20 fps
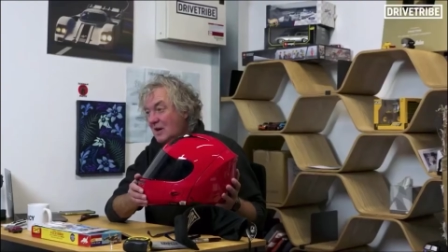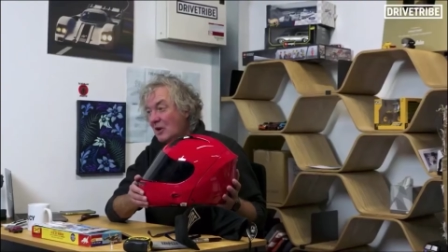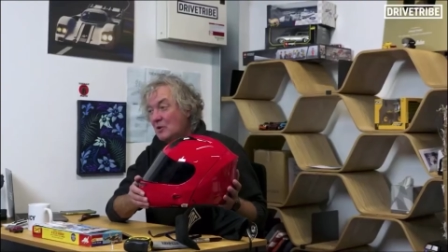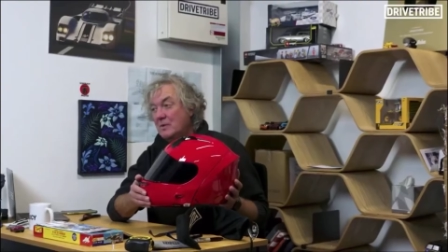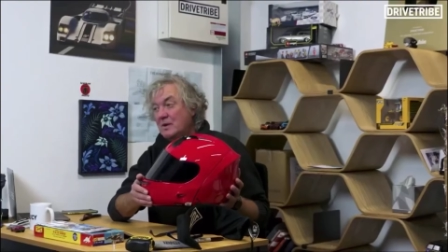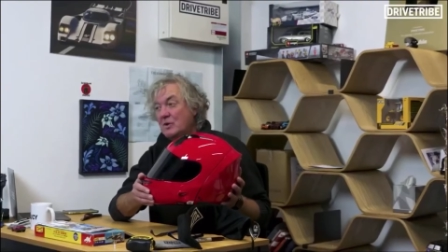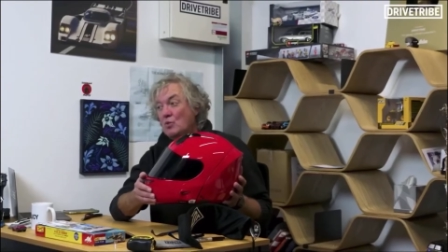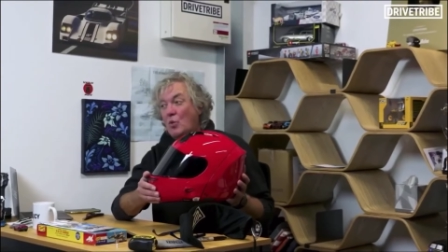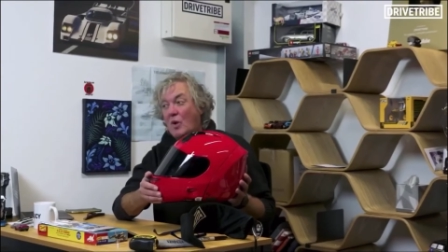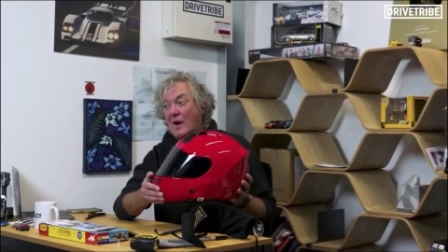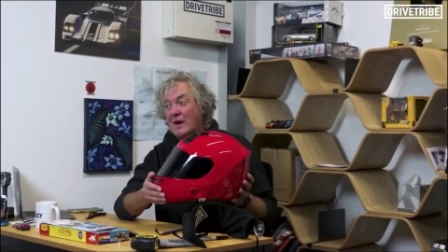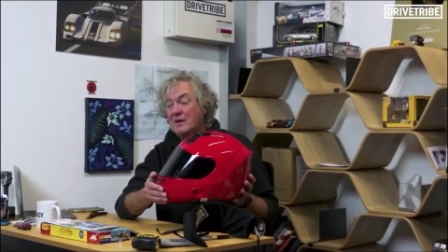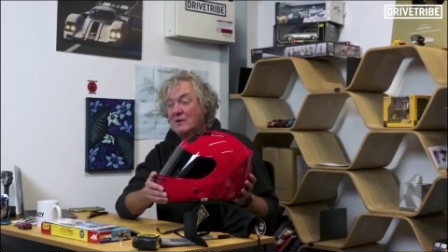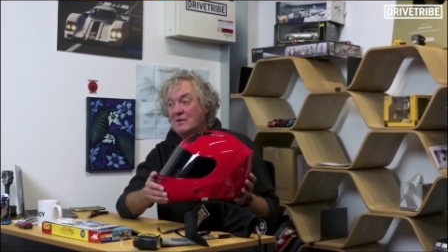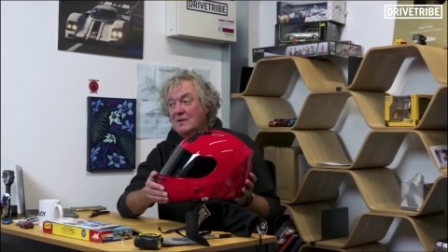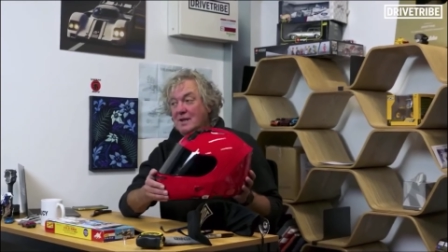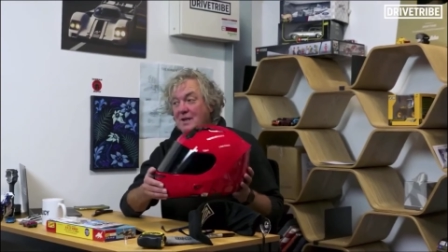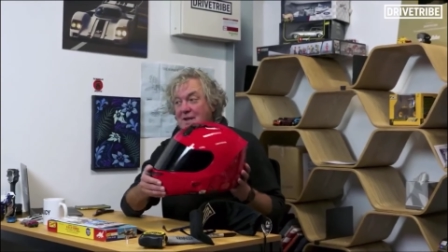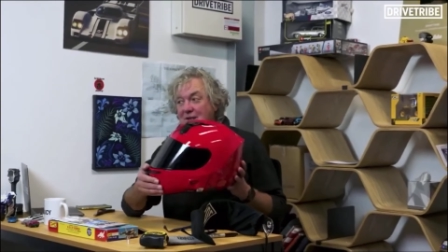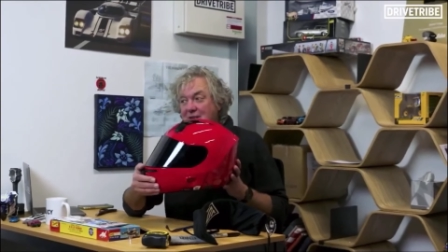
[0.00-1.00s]
Tell me why you
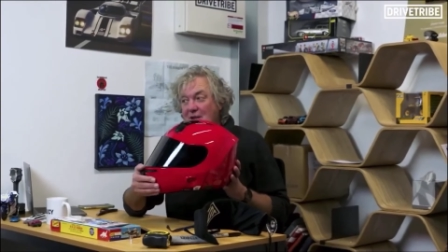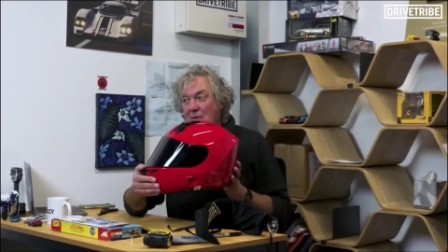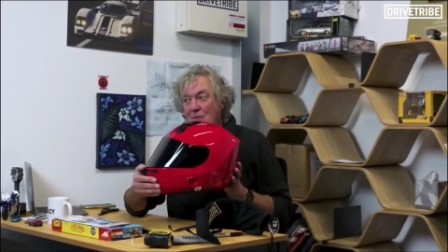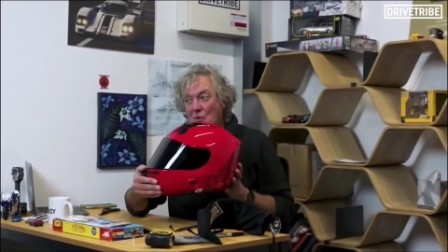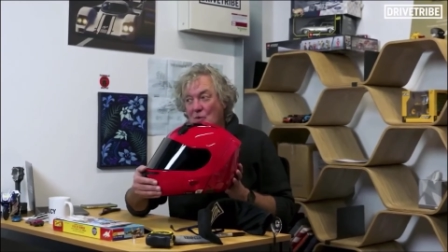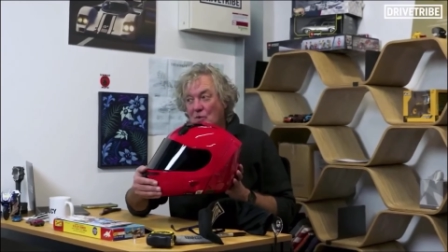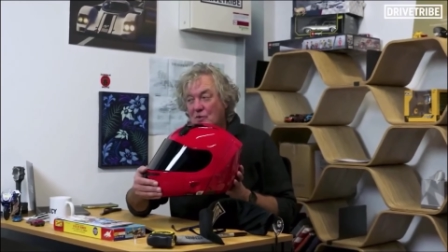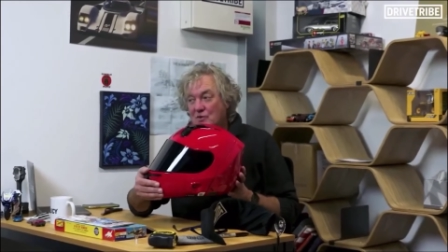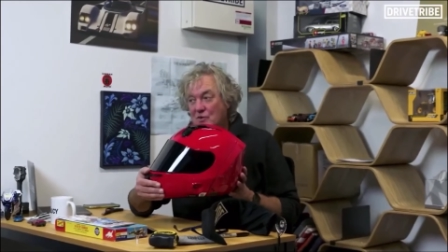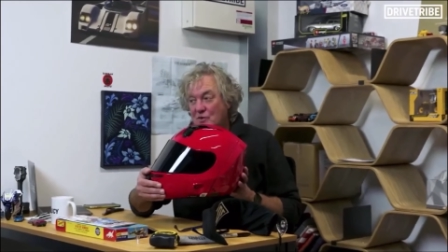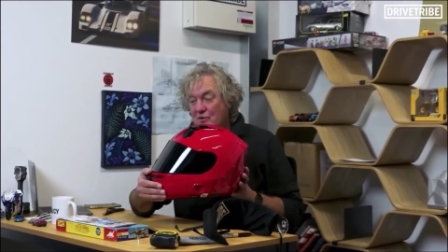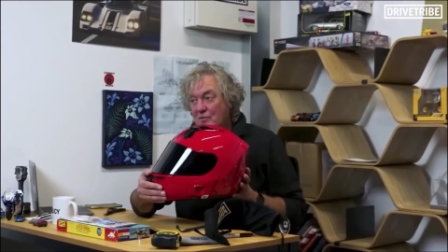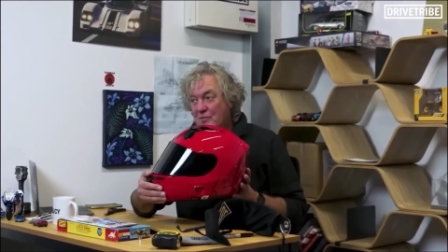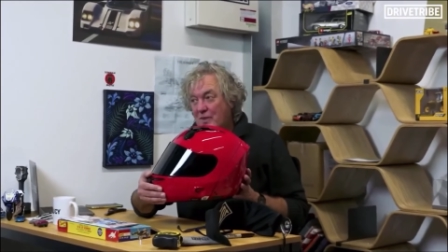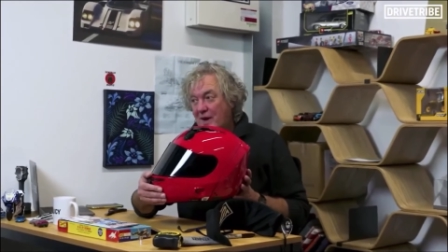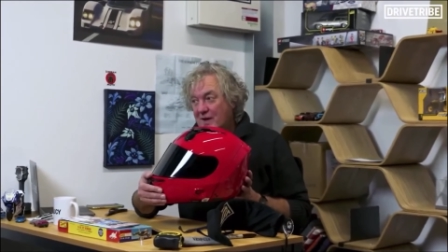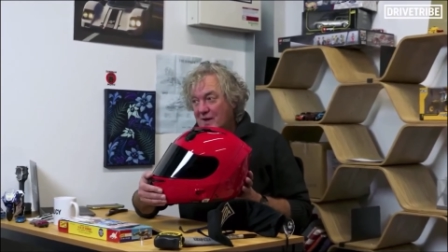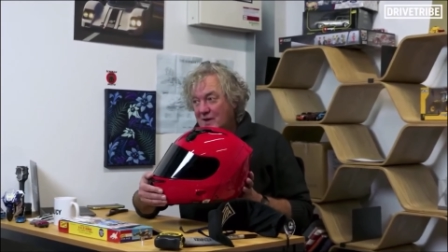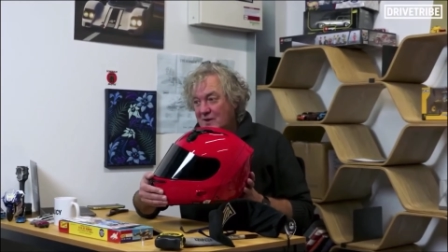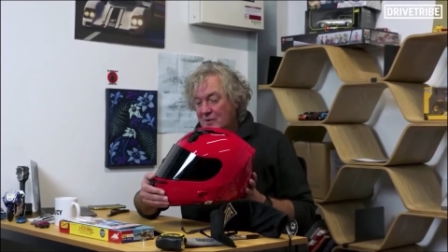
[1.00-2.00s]
need it. Tell me what sort of
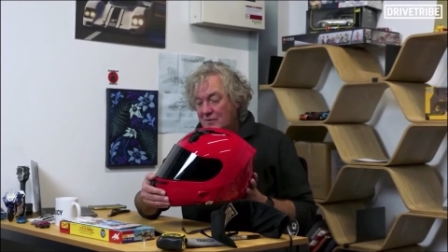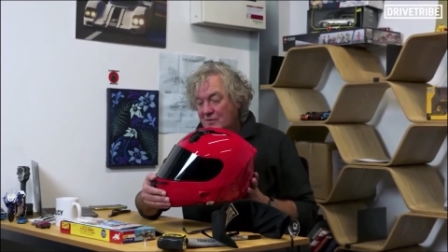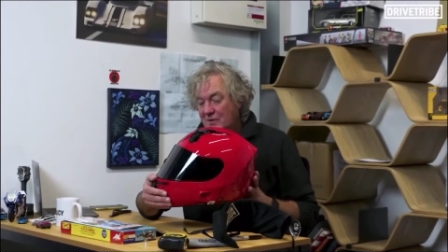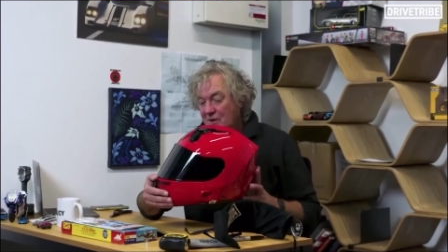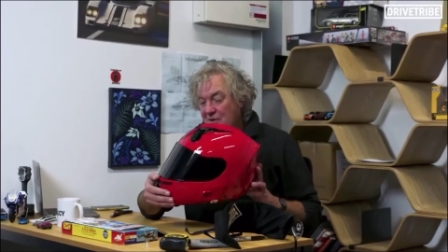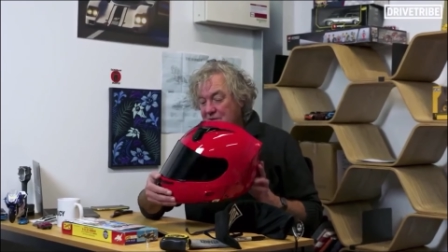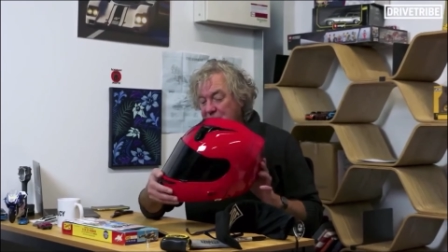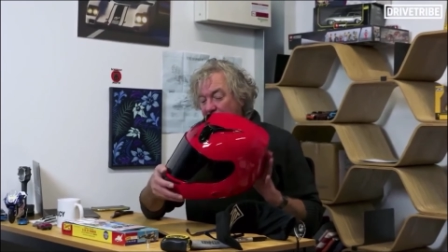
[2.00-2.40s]
bike you've got.